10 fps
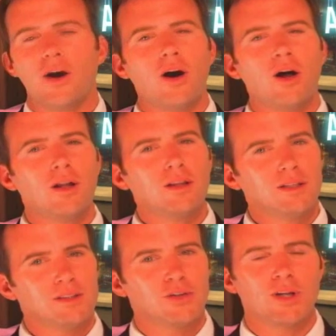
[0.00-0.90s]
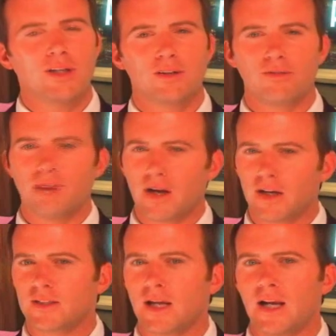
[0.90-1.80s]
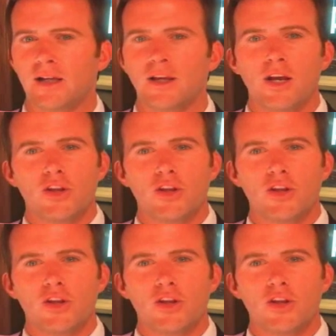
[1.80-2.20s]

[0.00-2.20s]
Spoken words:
All of these ingredients are very exciting.